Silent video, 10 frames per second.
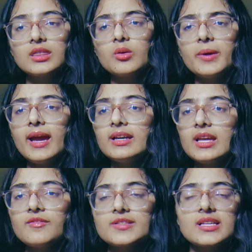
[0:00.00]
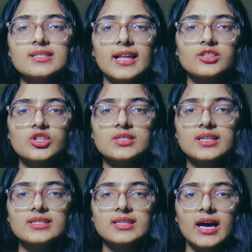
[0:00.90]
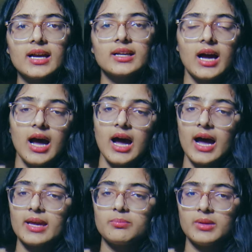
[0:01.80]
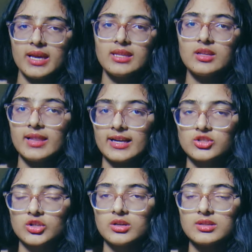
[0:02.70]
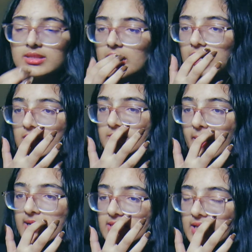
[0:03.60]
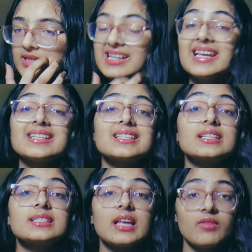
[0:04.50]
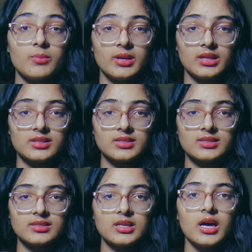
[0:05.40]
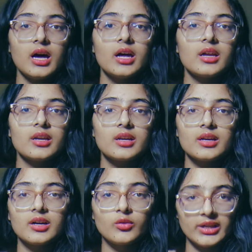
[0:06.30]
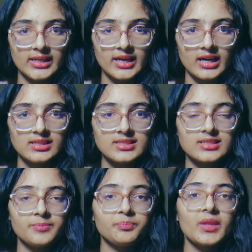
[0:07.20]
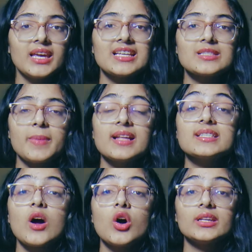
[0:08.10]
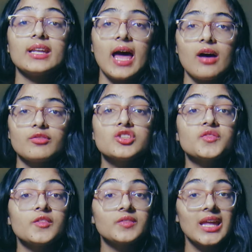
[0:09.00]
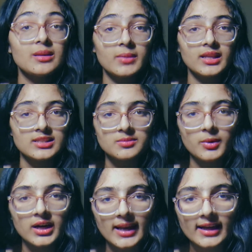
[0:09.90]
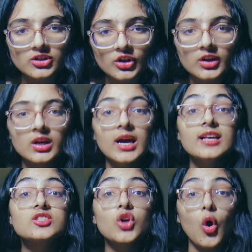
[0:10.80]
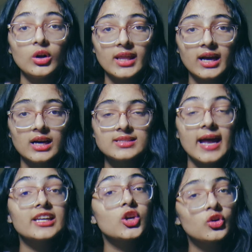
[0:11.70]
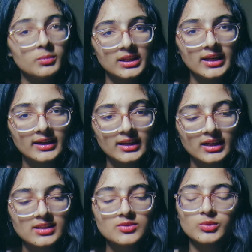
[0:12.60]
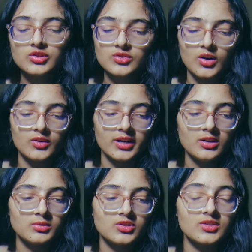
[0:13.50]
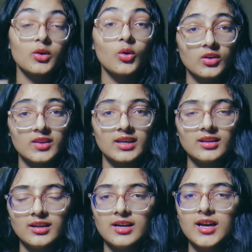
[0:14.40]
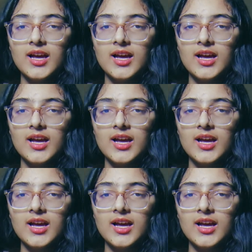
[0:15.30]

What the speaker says: The way I take physics lectures is that I play the lecture. Sir spends at least 7 minutes greeting us. He spends on an average 15 minutes per lecture scolding us and humiliating us, which is alright, which is a good thing.